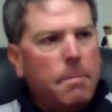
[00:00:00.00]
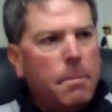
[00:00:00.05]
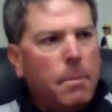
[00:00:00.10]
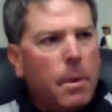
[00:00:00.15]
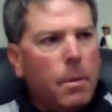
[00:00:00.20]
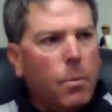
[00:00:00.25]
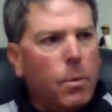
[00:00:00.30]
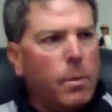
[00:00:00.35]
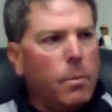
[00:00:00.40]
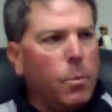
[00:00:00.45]

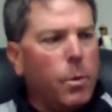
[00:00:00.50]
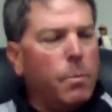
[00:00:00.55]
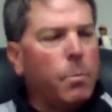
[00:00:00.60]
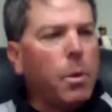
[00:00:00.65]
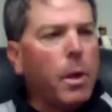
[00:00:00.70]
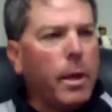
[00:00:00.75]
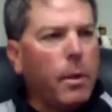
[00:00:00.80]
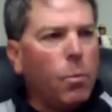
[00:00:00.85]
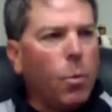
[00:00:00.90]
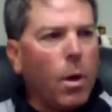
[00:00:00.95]
and we
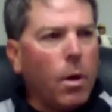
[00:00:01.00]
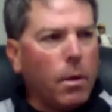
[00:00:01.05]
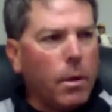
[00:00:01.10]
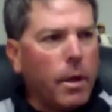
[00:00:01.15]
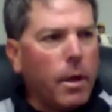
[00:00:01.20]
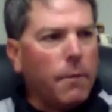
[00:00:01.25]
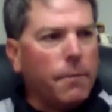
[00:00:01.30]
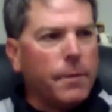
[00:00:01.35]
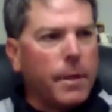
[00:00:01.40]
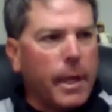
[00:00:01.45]
played well
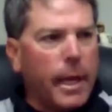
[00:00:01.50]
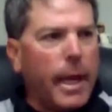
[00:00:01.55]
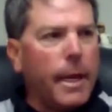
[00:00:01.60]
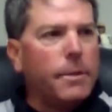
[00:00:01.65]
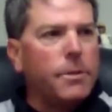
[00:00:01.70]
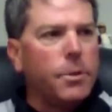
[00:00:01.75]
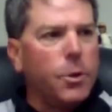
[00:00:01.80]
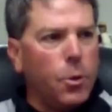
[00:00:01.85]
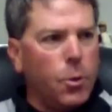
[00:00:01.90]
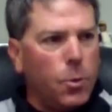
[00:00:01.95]
enough to
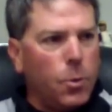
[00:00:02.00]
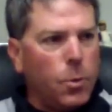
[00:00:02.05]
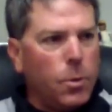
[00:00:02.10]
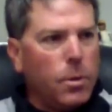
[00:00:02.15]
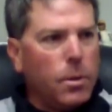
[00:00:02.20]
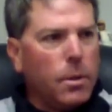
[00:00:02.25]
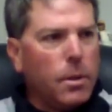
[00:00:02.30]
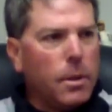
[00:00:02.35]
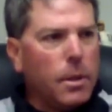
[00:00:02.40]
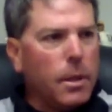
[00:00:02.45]
get 2.
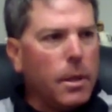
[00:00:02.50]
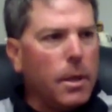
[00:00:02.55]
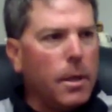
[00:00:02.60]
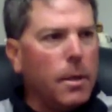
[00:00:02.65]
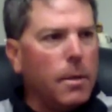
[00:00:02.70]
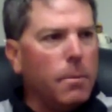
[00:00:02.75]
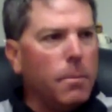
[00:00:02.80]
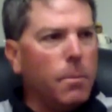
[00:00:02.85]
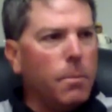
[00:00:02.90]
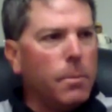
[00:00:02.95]

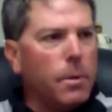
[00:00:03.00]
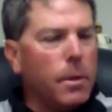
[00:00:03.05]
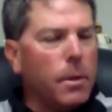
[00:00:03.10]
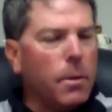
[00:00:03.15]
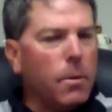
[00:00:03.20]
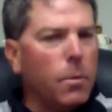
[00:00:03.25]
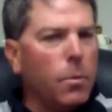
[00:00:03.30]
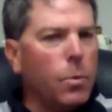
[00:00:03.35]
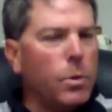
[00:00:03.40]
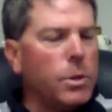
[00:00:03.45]

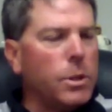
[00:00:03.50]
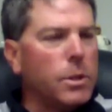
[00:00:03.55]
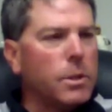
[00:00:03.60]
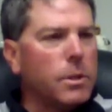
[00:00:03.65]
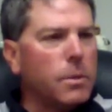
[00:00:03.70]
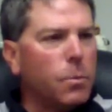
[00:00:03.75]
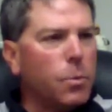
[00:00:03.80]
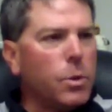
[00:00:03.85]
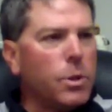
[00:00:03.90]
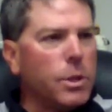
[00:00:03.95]
We
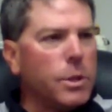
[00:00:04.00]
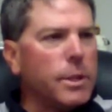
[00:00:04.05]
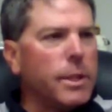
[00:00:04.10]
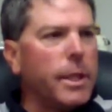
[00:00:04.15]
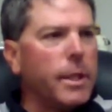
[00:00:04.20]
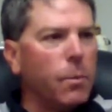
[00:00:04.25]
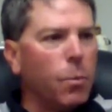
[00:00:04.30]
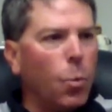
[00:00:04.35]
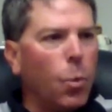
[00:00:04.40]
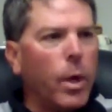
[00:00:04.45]
just
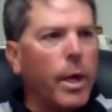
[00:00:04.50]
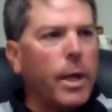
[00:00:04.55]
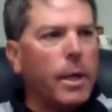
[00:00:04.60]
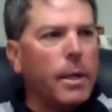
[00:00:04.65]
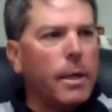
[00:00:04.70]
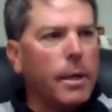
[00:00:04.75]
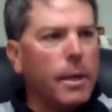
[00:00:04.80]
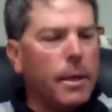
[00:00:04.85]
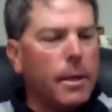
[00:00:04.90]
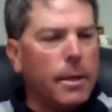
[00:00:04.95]
didn't
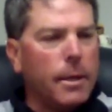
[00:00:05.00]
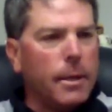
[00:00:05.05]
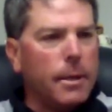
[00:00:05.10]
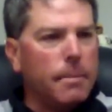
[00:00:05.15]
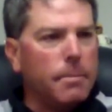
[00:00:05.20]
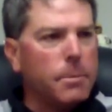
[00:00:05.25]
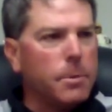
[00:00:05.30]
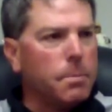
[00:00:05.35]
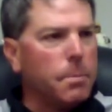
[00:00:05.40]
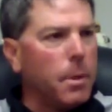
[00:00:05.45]
win.
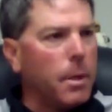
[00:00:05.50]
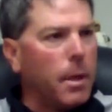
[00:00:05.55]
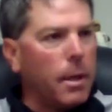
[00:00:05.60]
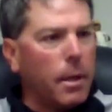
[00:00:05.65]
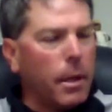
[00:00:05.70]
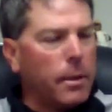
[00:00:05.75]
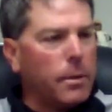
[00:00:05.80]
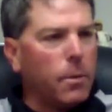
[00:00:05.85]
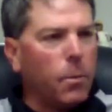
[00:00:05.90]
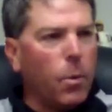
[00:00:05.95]
But I
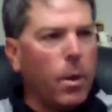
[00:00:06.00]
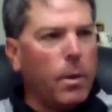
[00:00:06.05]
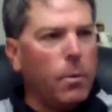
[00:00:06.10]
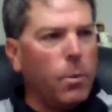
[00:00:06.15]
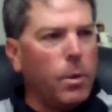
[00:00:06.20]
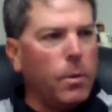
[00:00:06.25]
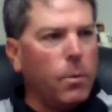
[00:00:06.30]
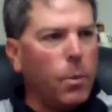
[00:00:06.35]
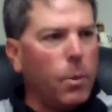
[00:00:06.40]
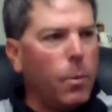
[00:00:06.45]
like the way
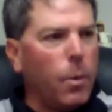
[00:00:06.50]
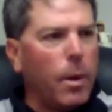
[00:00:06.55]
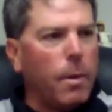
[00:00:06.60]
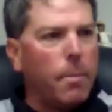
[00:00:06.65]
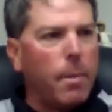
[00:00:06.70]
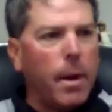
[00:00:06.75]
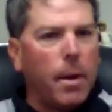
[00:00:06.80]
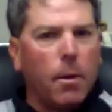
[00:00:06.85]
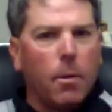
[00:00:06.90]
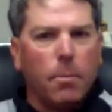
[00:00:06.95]
we went
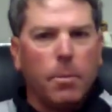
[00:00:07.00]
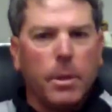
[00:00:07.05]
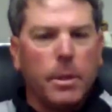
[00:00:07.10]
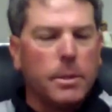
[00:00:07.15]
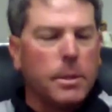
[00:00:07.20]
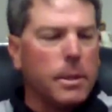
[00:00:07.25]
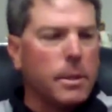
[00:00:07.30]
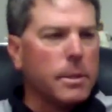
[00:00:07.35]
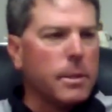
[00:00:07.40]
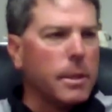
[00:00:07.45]
about our
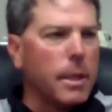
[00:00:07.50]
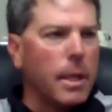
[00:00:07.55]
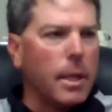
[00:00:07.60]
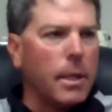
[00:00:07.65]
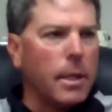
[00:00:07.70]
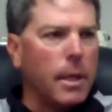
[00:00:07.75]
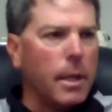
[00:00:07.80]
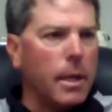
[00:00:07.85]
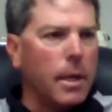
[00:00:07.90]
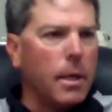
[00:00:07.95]
business,
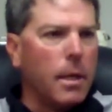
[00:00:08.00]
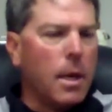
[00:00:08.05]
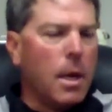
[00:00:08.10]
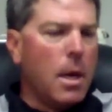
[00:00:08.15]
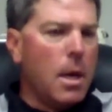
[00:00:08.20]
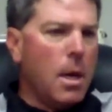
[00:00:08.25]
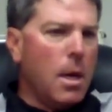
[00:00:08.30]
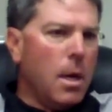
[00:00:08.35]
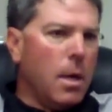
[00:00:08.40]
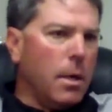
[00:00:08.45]
and
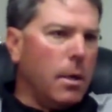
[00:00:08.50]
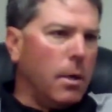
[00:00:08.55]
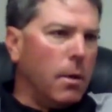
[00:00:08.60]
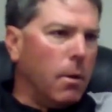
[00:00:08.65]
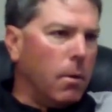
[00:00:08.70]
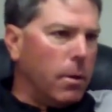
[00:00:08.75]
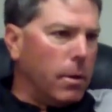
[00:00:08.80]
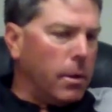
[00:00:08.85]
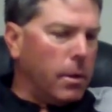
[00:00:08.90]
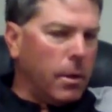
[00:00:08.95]

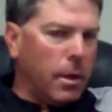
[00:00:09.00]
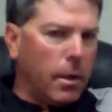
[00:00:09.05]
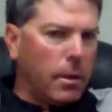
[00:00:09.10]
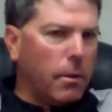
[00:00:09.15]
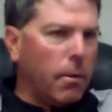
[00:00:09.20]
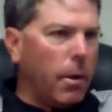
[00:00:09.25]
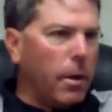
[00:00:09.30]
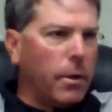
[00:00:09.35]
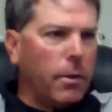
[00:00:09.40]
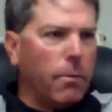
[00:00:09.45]

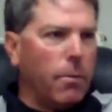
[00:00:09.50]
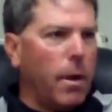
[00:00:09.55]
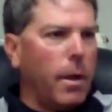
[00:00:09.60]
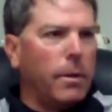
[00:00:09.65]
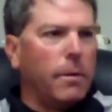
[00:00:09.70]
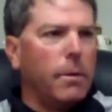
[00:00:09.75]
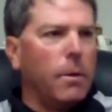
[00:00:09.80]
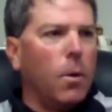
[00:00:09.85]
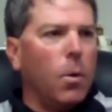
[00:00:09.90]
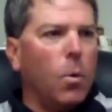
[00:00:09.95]
and Greg, you're
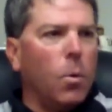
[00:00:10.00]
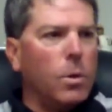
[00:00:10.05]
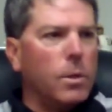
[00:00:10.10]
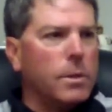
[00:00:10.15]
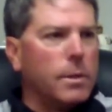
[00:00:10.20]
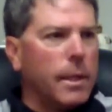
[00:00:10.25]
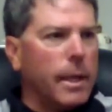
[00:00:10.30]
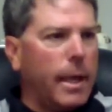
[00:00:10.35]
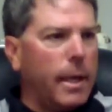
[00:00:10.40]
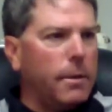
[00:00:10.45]
right. The goal
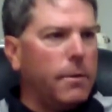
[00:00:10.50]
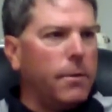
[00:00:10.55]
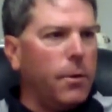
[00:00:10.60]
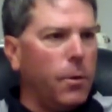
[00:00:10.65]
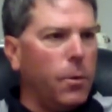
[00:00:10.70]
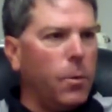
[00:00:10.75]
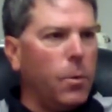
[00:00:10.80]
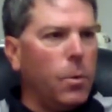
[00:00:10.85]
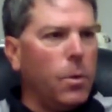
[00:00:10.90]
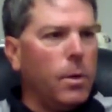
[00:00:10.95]
is to get
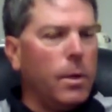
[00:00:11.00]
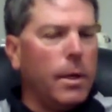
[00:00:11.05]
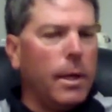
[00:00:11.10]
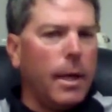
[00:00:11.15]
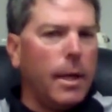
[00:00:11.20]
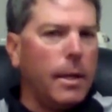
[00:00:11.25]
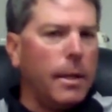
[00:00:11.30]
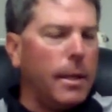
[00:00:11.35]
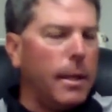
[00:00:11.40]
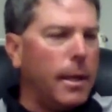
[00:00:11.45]
2,
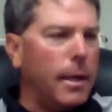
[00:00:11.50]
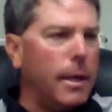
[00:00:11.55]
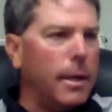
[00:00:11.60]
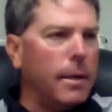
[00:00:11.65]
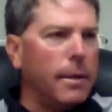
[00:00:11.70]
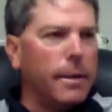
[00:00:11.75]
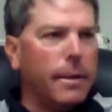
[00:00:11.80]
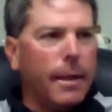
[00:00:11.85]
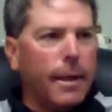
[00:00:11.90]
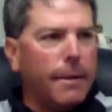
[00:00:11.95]
and
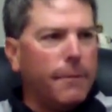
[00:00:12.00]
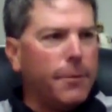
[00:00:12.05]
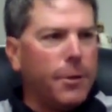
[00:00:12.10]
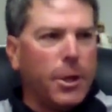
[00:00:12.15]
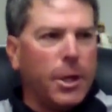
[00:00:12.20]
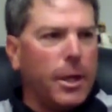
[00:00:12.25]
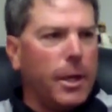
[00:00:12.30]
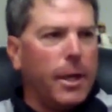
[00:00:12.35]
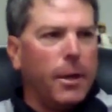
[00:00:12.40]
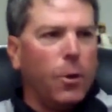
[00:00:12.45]
then if
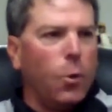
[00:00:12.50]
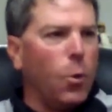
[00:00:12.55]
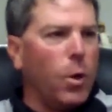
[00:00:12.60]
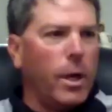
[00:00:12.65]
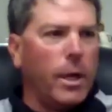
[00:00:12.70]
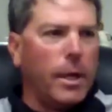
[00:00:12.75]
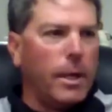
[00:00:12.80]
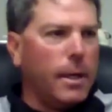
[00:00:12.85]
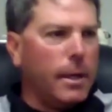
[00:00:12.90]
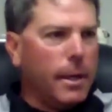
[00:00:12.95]
you can get
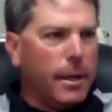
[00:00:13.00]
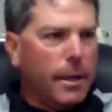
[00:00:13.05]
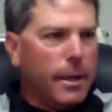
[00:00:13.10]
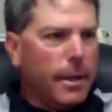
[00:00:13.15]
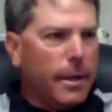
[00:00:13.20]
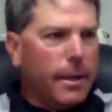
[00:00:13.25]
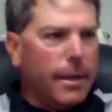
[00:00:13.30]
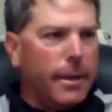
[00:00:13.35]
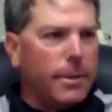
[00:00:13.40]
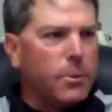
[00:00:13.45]
greedy
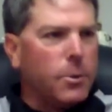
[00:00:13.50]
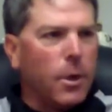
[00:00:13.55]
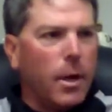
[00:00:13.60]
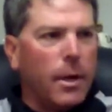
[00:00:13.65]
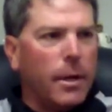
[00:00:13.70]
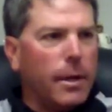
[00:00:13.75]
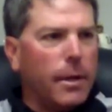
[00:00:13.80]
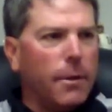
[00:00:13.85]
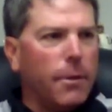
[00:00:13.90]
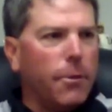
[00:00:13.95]
and
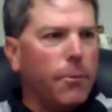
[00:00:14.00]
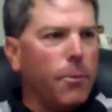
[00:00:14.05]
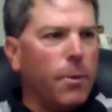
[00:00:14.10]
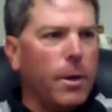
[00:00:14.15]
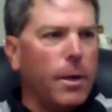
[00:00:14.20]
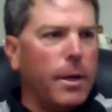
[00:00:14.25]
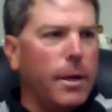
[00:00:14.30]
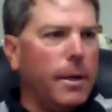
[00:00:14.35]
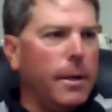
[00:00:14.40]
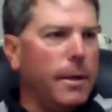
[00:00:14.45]
try to get
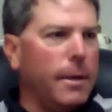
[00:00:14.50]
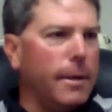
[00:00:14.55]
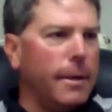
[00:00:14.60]
3,